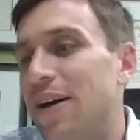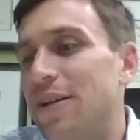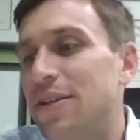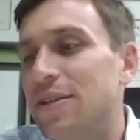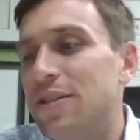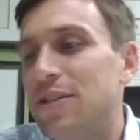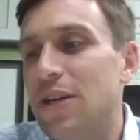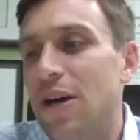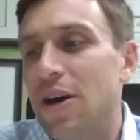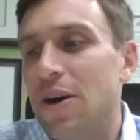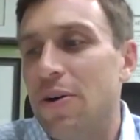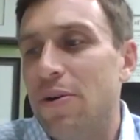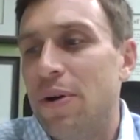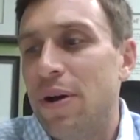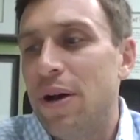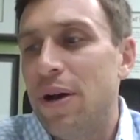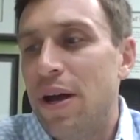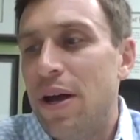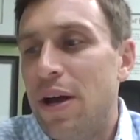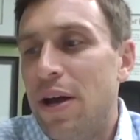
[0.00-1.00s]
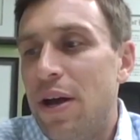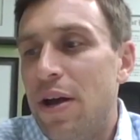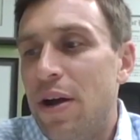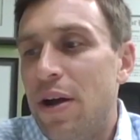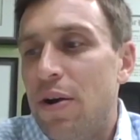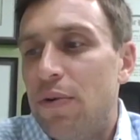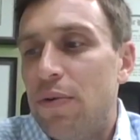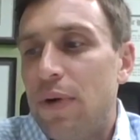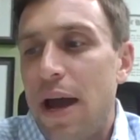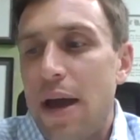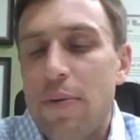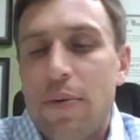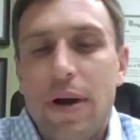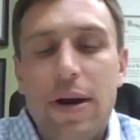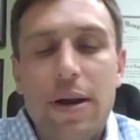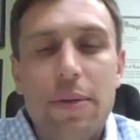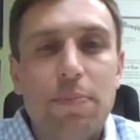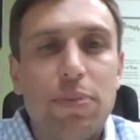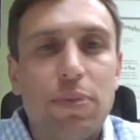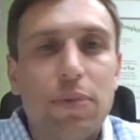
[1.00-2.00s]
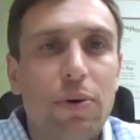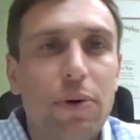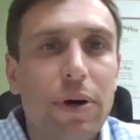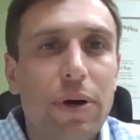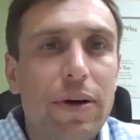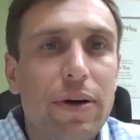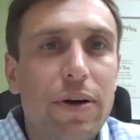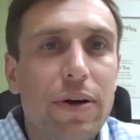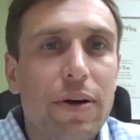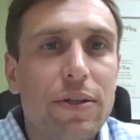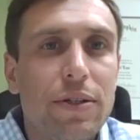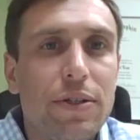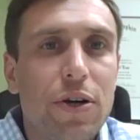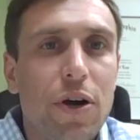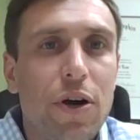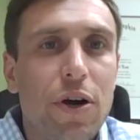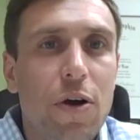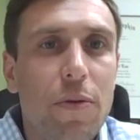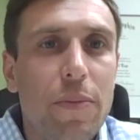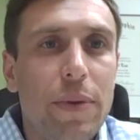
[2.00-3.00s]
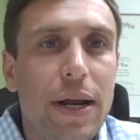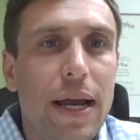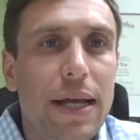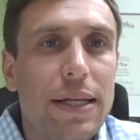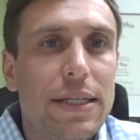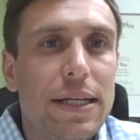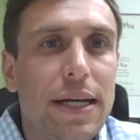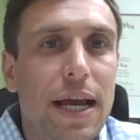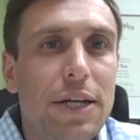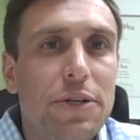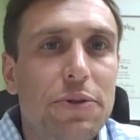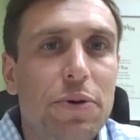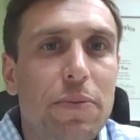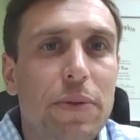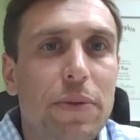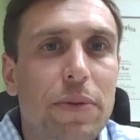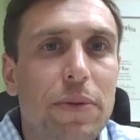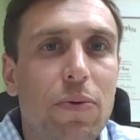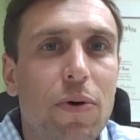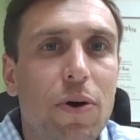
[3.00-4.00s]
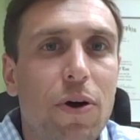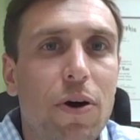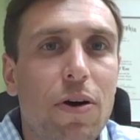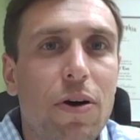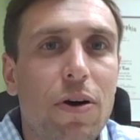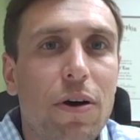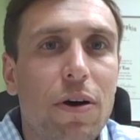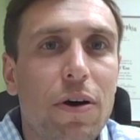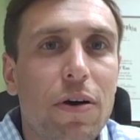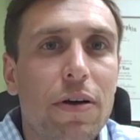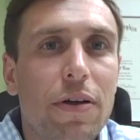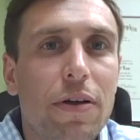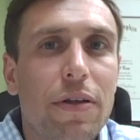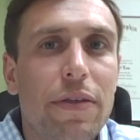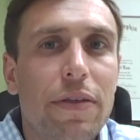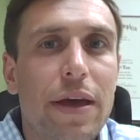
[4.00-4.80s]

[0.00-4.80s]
So, right, when an employer terminates an H-1B worker,